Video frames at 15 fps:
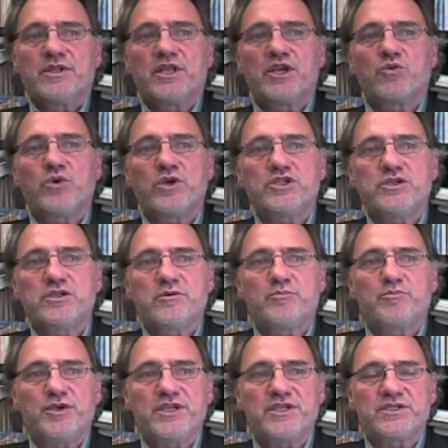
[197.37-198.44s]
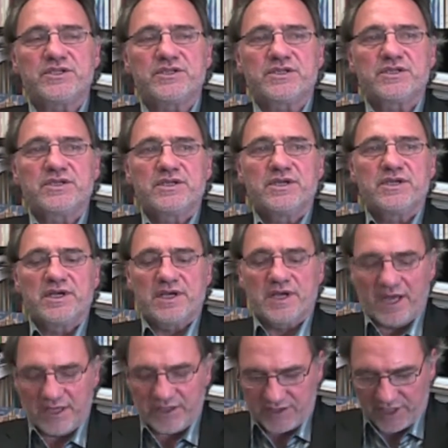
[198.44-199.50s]
the question of peace
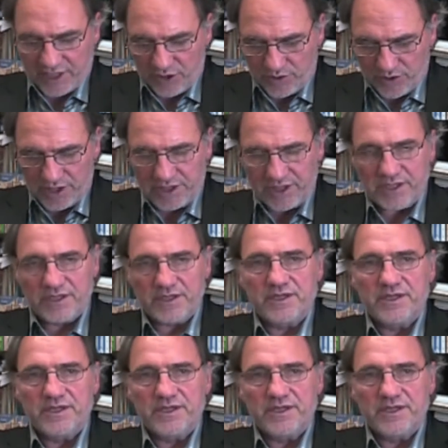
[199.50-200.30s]
and security,